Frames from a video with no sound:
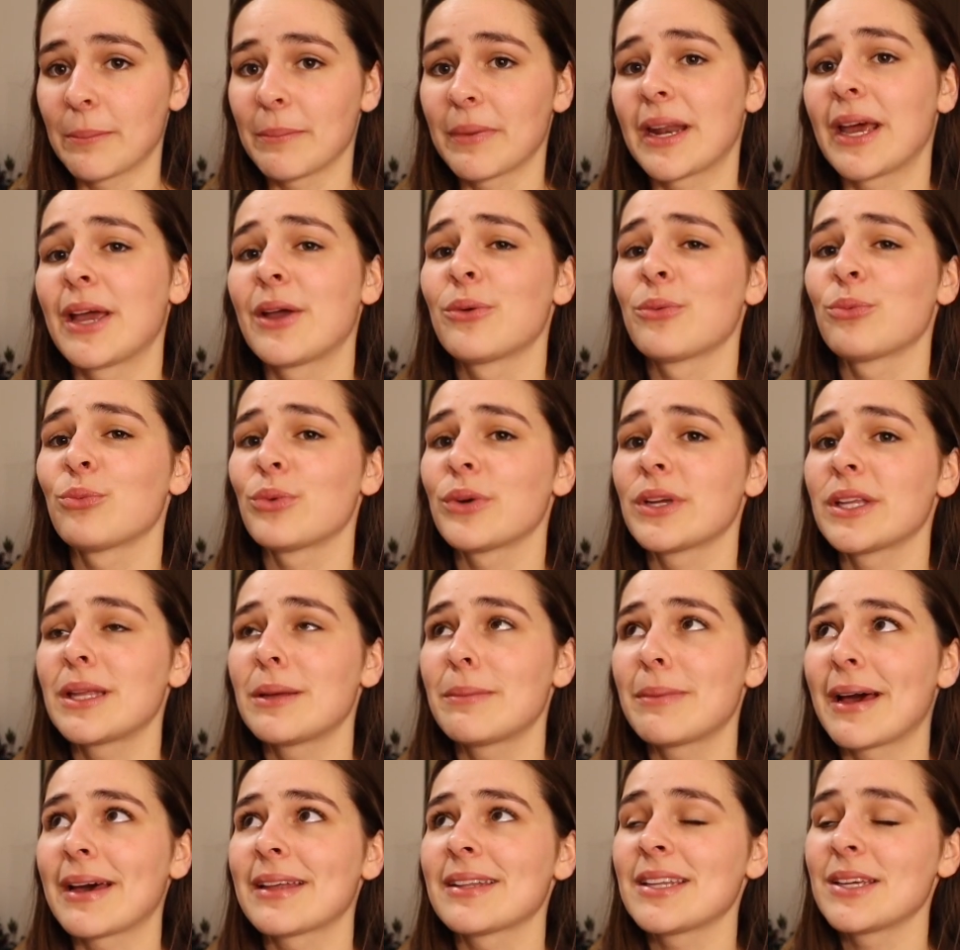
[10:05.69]
but I really
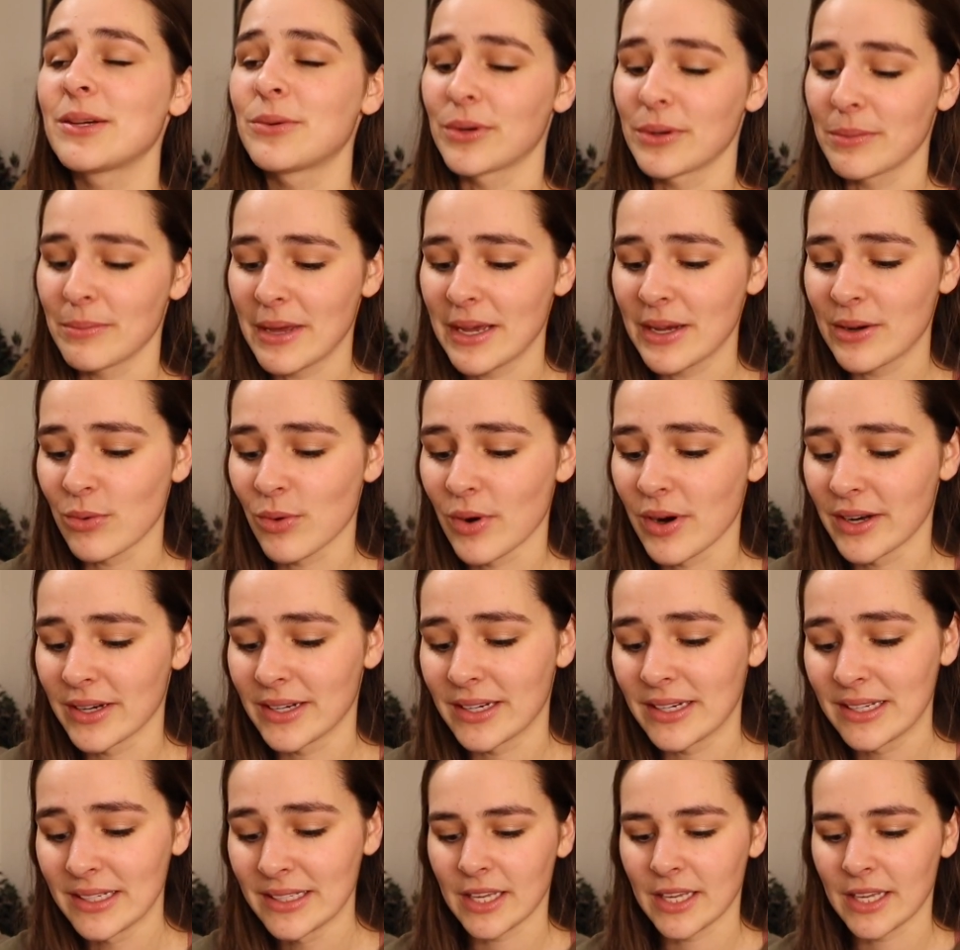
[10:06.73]
badly want to make one.